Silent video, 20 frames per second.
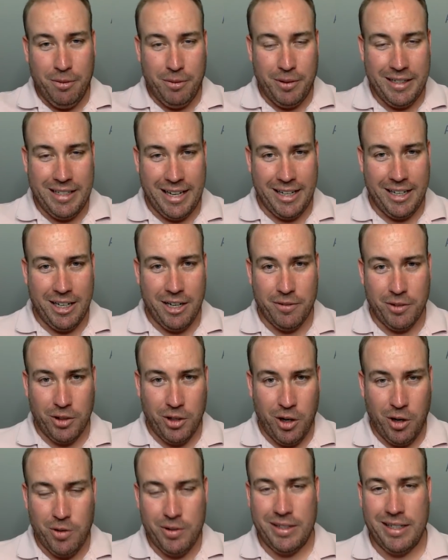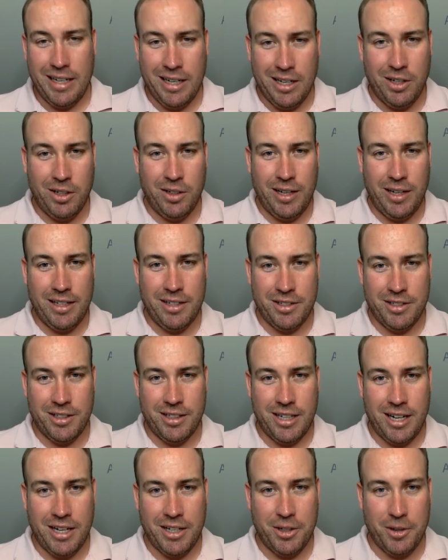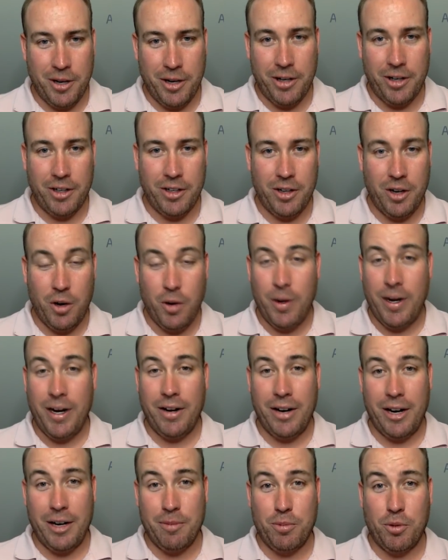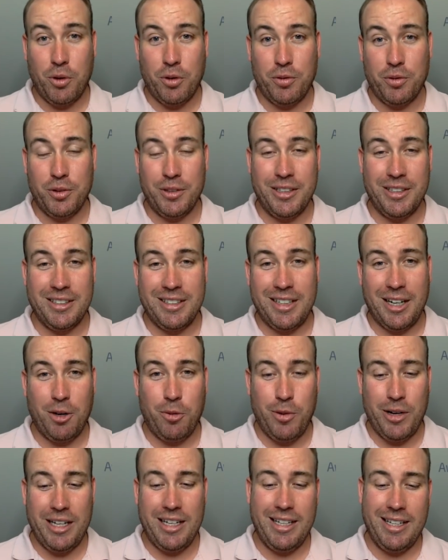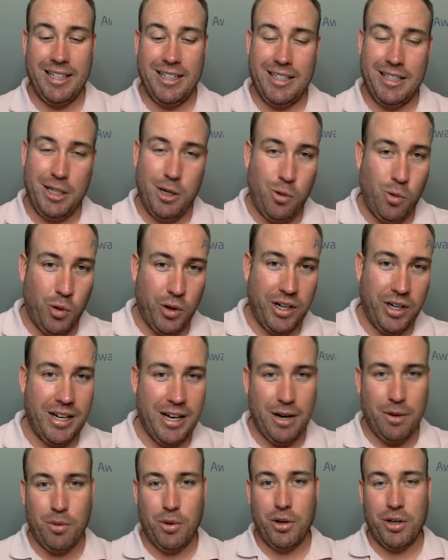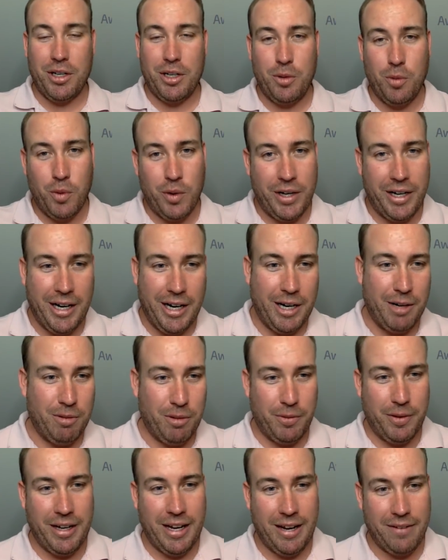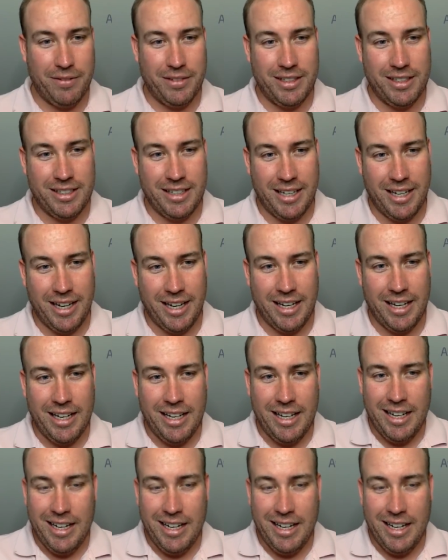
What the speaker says: We take over a hotel at Chicago O'Hare Airport for the entire weekend. You want to network. You want to hear what we have to say.